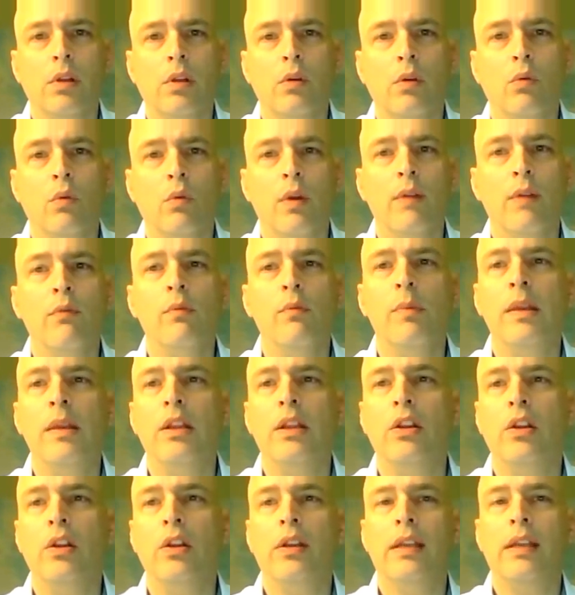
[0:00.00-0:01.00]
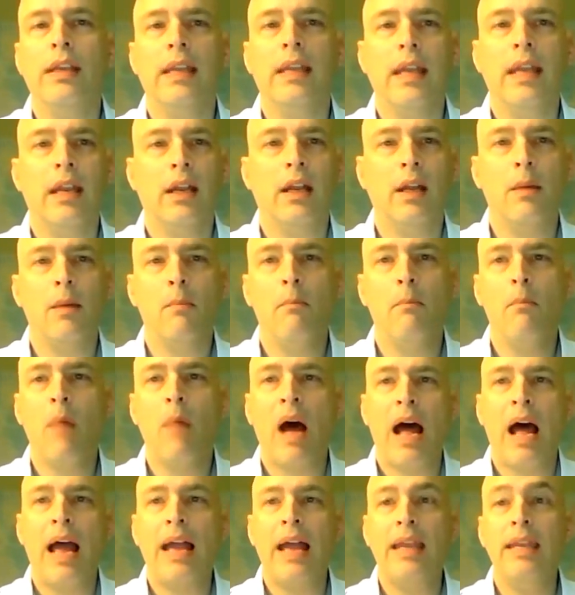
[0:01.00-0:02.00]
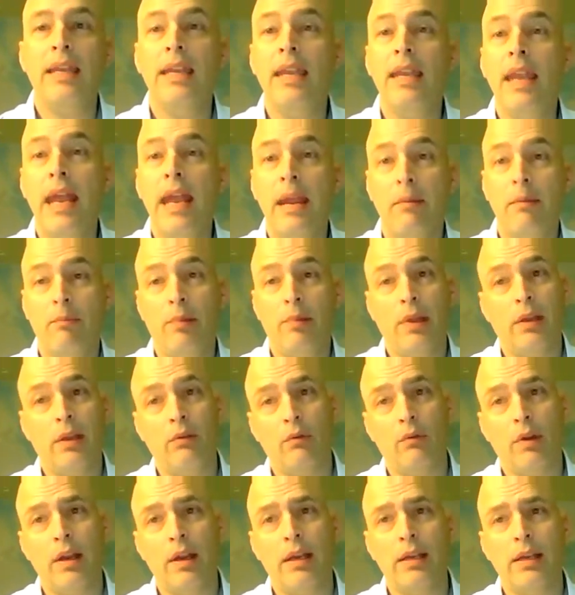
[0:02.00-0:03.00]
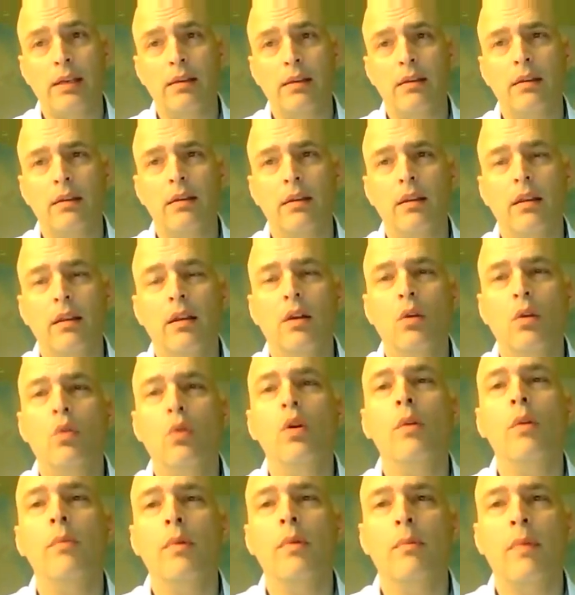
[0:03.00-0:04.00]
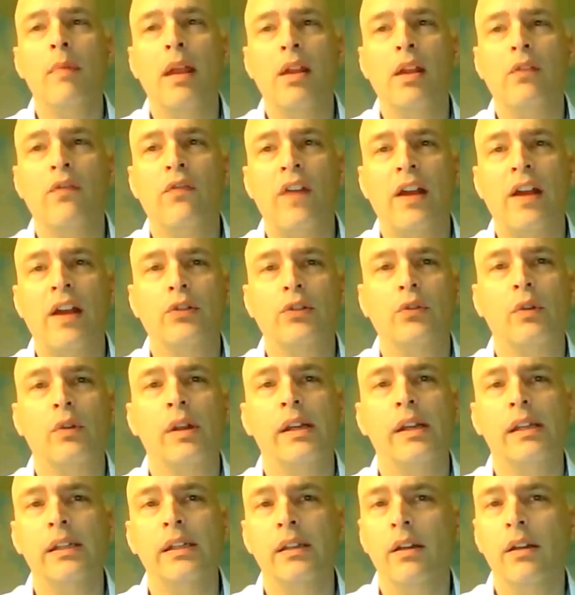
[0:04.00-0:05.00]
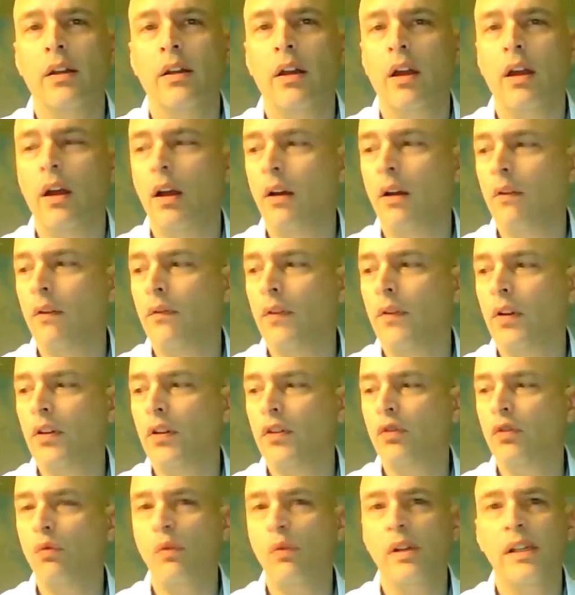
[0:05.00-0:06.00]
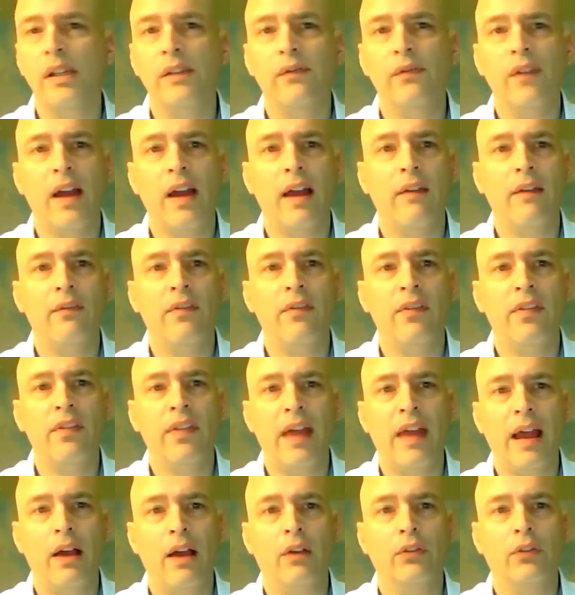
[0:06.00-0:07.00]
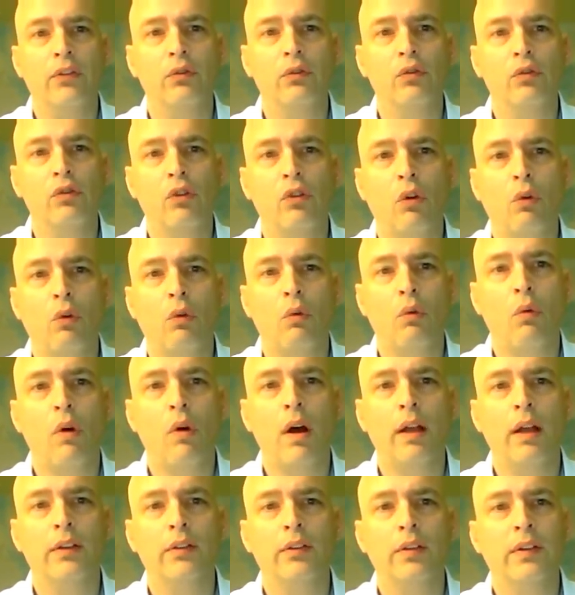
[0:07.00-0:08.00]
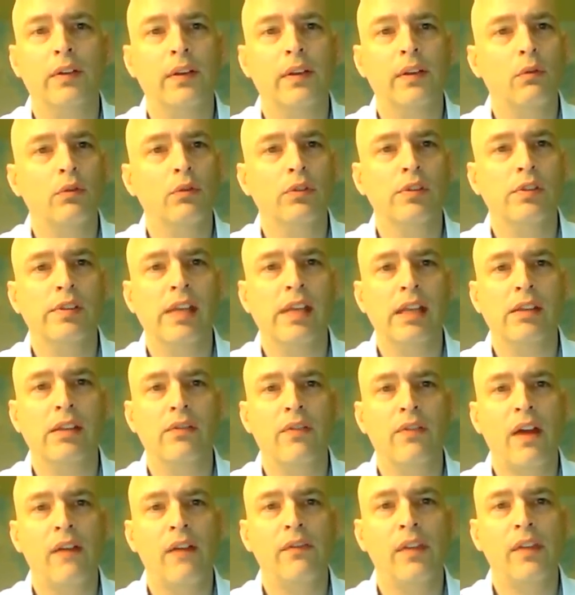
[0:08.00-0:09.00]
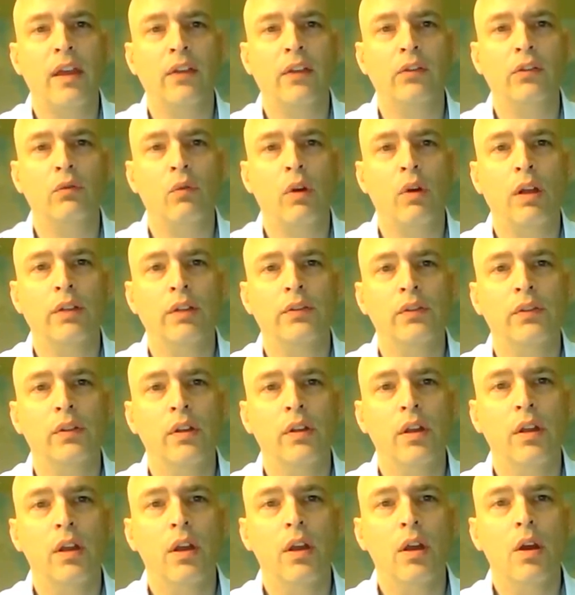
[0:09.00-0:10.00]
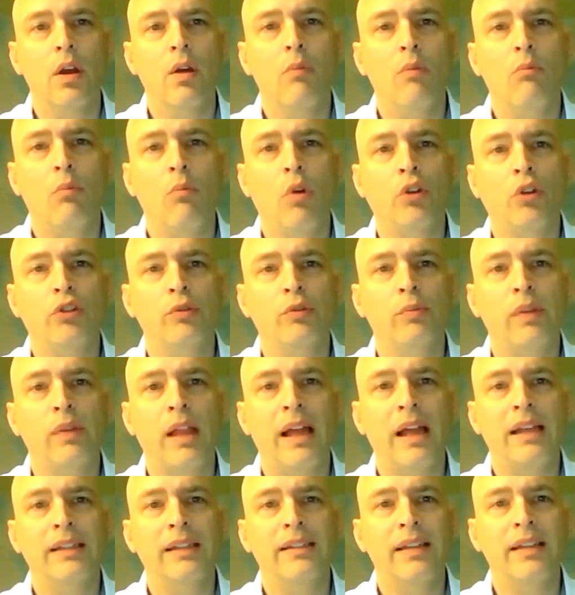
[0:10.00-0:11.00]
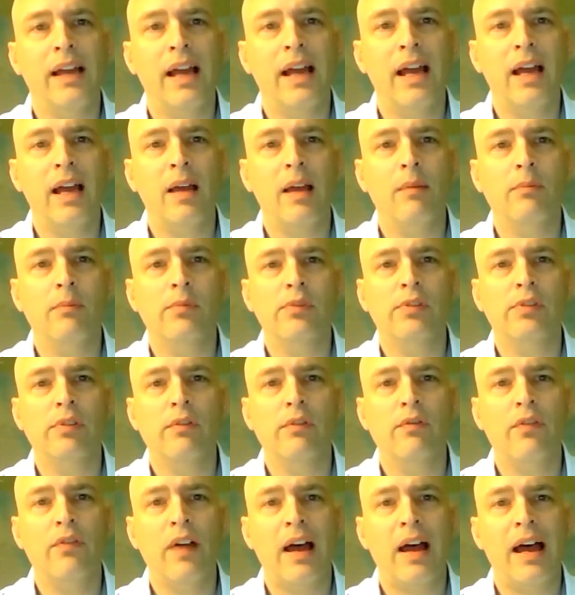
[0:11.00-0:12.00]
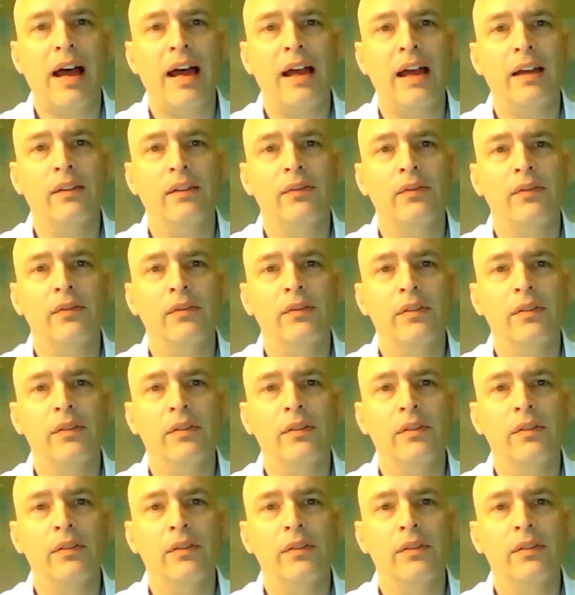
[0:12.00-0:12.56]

We would be looking at a combined nameplate rating, equipment manufacturer rating of 25,000 total watts, because I would just take the 5,000 watts, multiply it times 5,